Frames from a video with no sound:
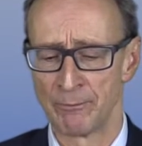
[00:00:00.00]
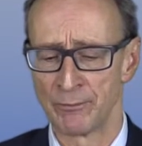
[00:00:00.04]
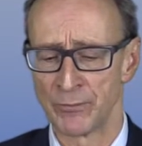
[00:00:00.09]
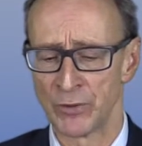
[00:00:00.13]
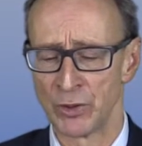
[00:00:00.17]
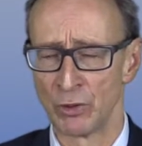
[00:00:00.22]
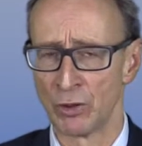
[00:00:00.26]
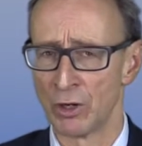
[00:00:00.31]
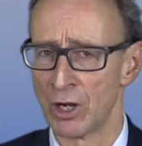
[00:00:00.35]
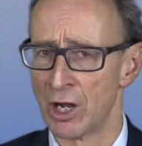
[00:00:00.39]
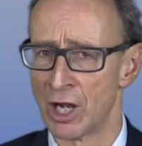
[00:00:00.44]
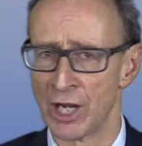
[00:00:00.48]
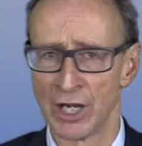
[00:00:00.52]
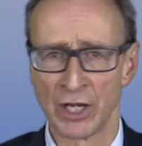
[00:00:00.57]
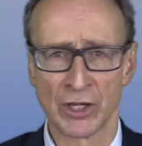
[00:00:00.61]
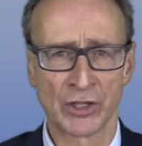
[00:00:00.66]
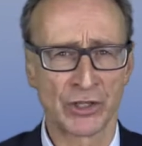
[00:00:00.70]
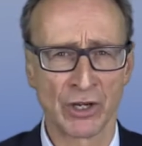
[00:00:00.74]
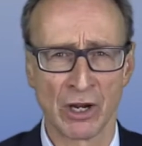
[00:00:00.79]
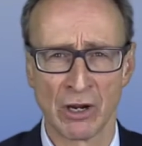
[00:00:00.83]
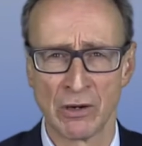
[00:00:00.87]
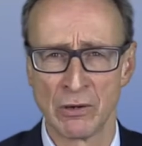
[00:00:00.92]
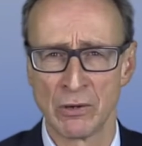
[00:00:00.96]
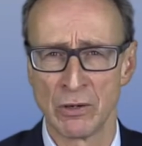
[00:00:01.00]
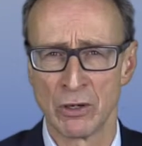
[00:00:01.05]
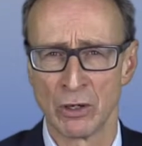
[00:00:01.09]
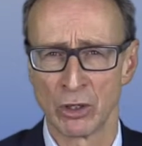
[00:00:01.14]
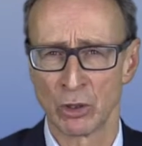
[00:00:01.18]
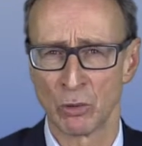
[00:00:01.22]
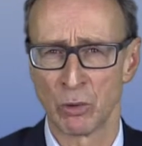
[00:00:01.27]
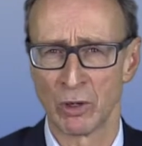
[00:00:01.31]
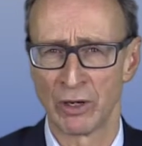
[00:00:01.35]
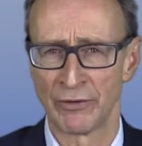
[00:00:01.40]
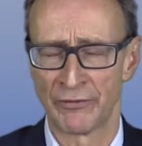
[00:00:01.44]
your ISO
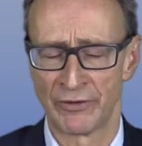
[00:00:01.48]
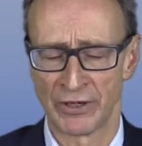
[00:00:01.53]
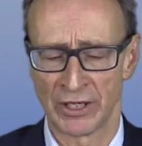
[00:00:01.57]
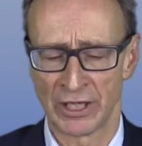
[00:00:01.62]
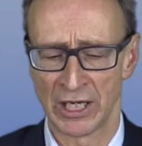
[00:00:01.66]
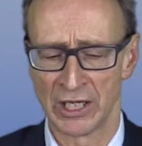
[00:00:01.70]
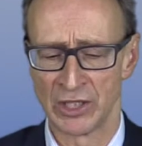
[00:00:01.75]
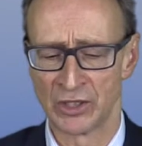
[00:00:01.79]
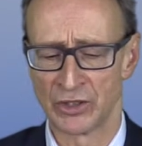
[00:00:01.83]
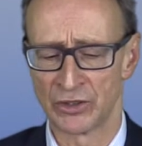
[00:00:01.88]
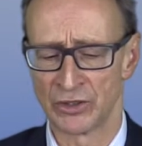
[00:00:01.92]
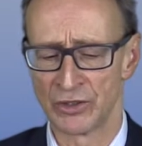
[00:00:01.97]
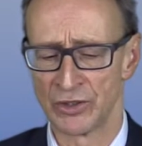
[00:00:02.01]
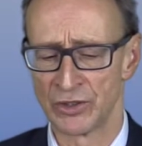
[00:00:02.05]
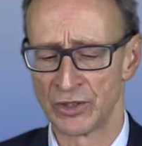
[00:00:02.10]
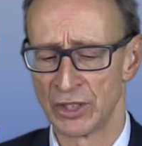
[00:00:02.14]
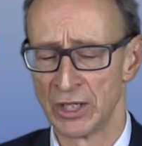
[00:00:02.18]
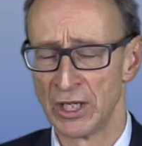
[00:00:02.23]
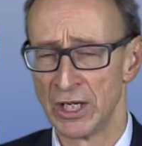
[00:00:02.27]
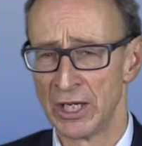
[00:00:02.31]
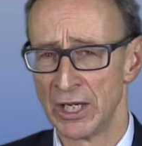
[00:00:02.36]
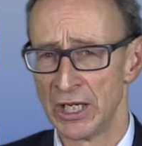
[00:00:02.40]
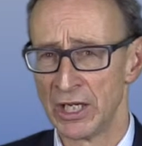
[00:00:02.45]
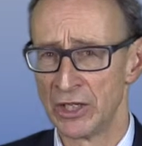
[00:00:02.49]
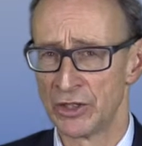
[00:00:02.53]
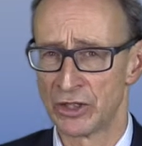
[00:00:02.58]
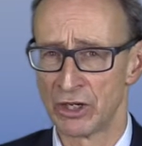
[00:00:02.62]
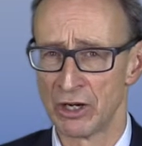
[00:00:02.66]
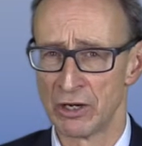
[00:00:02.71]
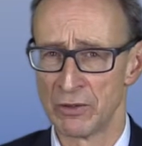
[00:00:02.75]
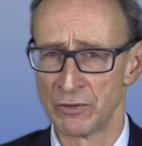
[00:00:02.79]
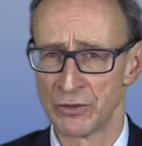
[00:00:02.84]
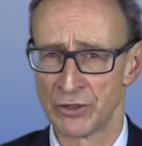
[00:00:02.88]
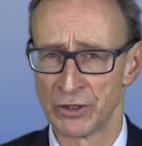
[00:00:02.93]
qualifications, in
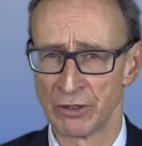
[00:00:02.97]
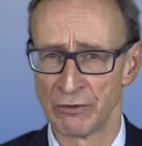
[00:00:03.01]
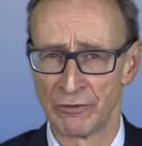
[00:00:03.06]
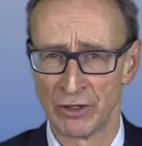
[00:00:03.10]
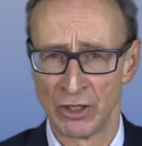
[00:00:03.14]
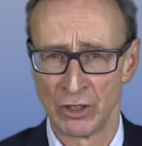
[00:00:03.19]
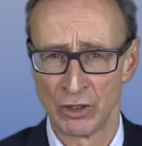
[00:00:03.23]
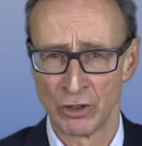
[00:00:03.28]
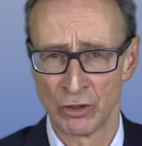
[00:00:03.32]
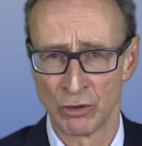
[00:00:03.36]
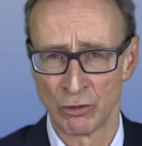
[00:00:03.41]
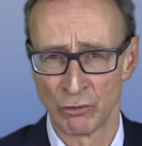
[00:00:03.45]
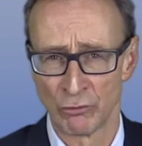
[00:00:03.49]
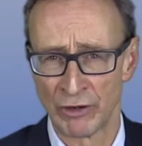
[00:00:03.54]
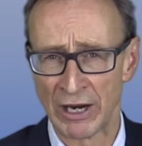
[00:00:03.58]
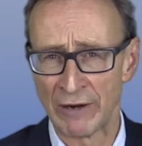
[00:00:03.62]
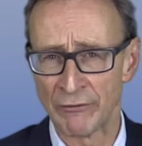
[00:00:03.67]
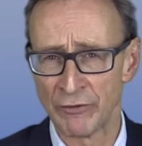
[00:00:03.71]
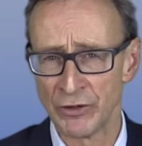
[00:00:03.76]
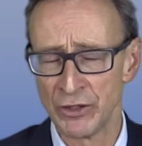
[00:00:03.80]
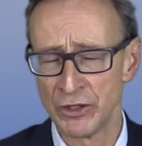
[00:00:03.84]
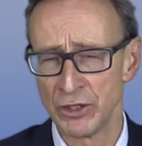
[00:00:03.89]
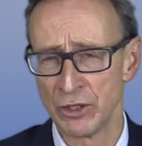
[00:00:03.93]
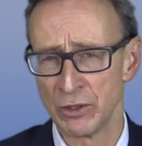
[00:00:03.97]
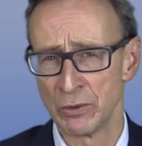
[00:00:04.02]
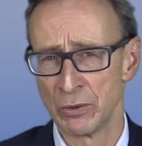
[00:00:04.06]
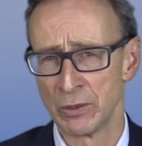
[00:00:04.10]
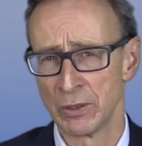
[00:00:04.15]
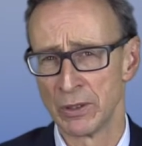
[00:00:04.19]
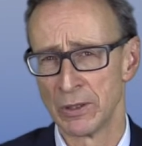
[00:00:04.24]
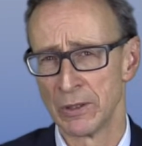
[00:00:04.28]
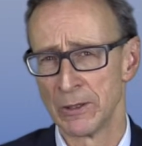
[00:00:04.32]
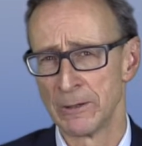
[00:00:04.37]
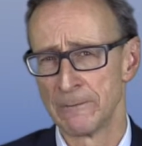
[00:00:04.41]
terms of your revenue
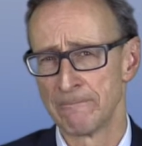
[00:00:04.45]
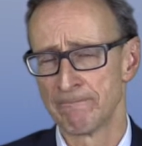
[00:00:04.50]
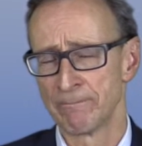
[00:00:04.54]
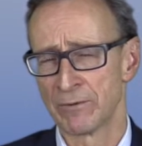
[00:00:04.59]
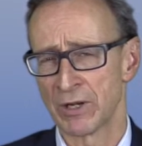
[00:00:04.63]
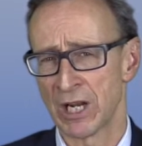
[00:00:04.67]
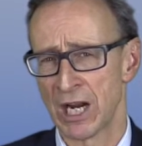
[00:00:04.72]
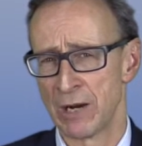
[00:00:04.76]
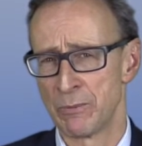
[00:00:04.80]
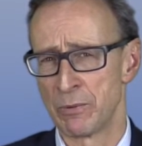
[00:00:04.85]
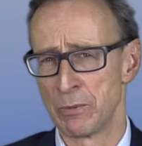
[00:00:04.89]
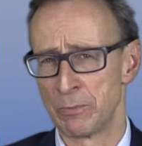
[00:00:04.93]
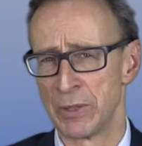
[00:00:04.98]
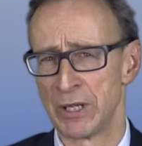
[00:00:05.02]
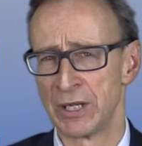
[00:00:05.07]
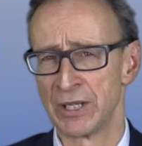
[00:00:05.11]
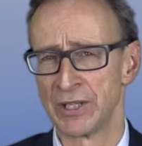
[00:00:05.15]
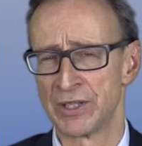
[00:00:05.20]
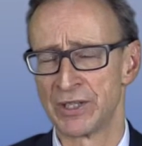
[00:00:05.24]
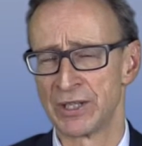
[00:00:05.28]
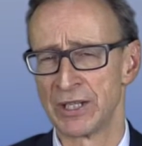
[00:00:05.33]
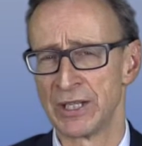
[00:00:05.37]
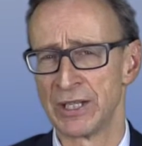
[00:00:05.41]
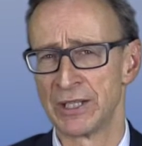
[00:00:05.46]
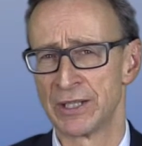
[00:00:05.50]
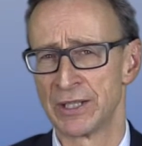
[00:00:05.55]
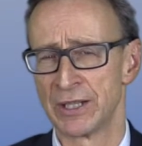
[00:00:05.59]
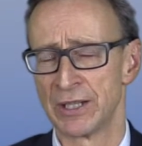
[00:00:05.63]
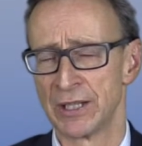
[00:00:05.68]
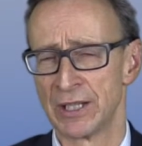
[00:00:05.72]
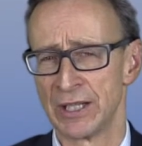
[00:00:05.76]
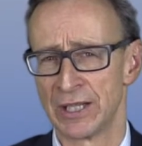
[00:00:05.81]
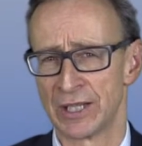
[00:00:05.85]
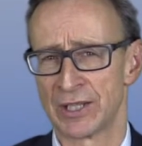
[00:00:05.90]
capabilities,
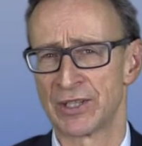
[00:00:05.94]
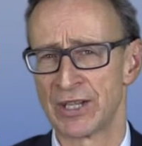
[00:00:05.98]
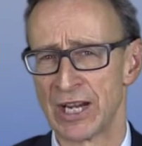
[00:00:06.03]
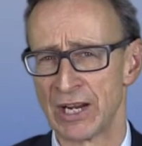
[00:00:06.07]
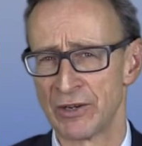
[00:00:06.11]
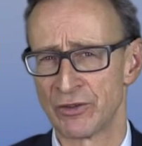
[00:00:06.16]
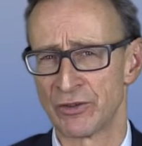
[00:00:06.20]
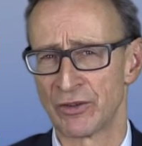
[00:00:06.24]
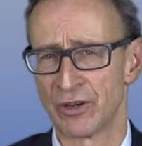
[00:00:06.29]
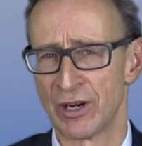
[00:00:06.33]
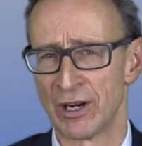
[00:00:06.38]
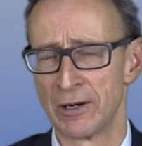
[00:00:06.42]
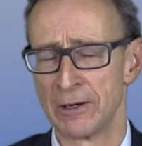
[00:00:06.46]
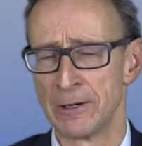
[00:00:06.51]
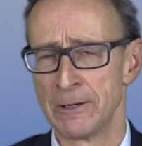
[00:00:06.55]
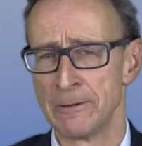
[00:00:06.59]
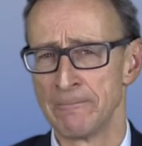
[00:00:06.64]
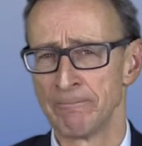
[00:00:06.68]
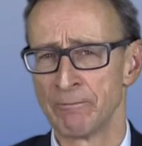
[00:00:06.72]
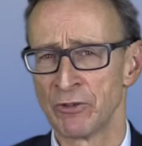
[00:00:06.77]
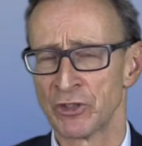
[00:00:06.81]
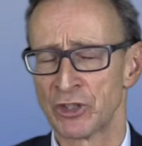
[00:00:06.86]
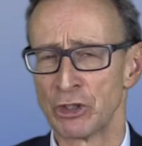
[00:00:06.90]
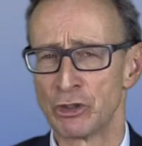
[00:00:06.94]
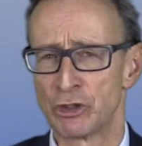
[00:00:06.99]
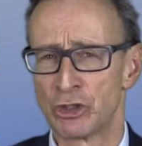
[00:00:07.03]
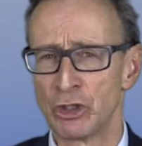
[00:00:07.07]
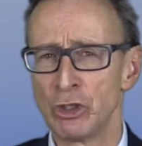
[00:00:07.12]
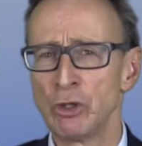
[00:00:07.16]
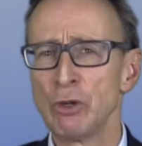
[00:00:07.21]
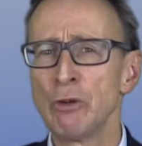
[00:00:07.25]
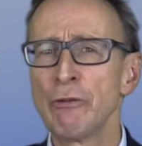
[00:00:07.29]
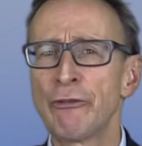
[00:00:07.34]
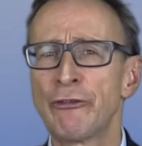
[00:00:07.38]
etc.? So do
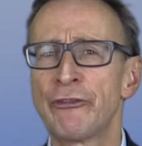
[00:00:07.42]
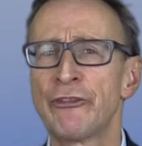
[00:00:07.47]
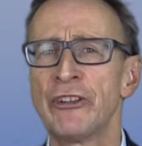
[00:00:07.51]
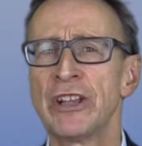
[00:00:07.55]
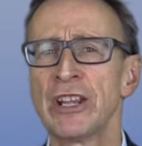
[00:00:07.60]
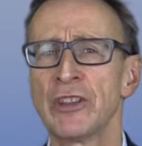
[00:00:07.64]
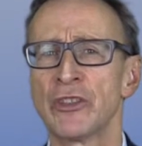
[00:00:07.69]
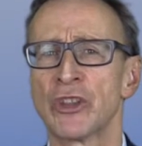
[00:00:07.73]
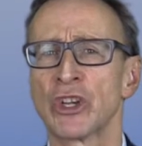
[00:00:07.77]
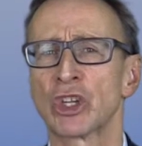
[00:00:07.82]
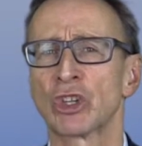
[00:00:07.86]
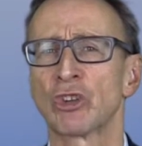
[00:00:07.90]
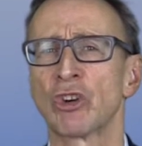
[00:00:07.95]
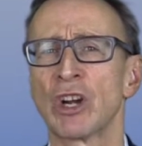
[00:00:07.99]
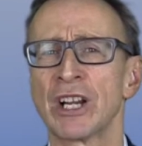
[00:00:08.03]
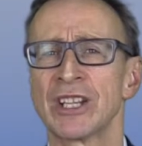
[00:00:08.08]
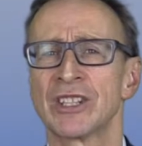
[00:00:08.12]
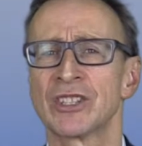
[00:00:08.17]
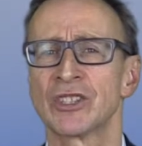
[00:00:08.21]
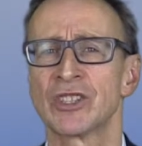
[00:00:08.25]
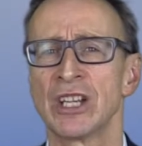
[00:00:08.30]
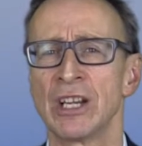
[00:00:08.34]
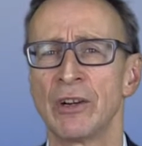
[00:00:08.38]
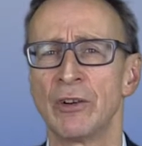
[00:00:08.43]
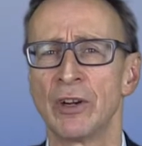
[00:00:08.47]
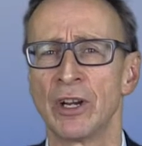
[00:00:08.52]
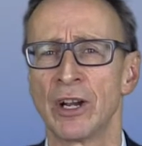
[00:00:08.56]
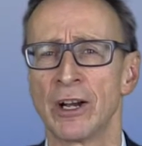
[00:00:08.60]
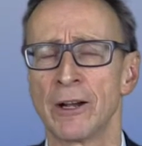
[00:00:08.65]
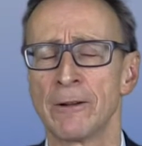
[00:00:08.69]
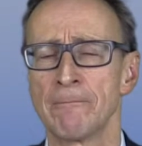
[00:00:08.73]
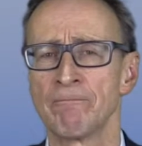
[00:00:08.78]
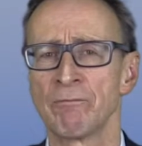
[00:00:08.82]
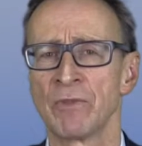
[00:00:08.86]
you fit the
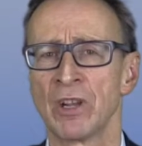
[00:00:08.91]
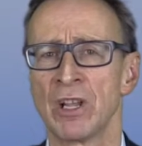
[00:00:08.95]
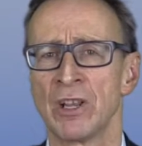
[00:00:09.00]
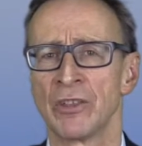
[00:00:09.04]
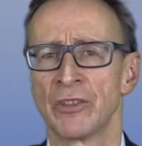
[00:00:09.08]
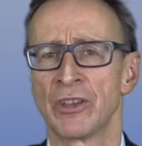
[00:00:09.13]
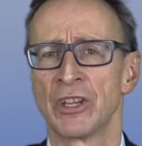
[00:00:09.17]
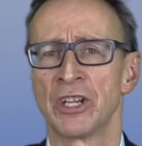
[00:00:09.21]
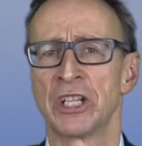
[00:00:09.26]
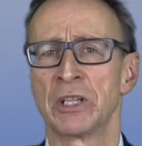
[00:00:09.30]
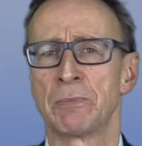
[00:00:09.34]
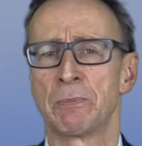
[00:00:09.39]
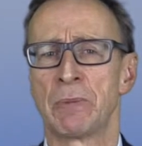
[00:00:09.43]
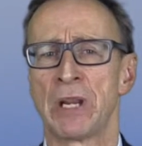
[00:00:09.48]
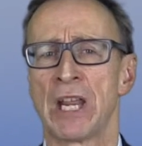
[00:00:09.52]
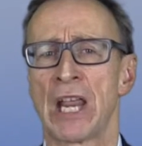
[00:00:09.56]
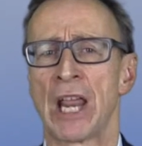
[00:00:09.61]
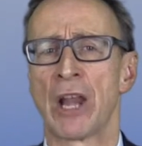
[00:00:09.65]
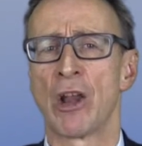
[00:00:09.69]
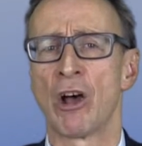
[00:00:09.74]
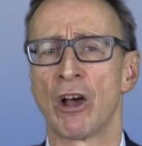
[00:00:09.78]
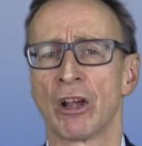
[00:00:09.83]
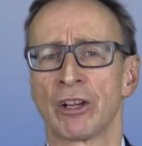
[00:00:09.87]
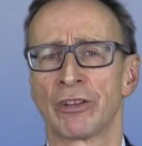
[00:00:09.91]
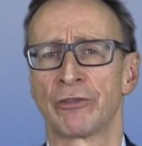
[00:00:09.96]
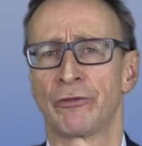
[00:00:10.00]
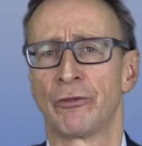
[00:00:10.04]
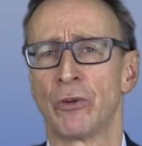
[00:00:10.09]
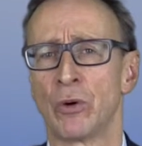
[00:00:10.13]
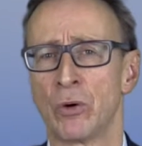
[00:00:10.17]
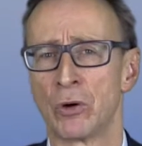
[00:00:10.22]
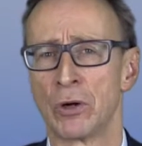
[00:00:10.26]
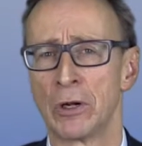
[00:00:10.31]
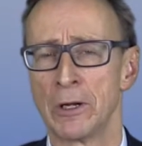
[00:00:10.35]
criteria that is being asked
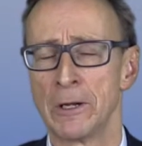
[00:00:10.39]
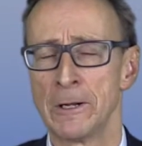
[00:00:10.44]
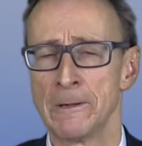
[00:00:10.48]
for?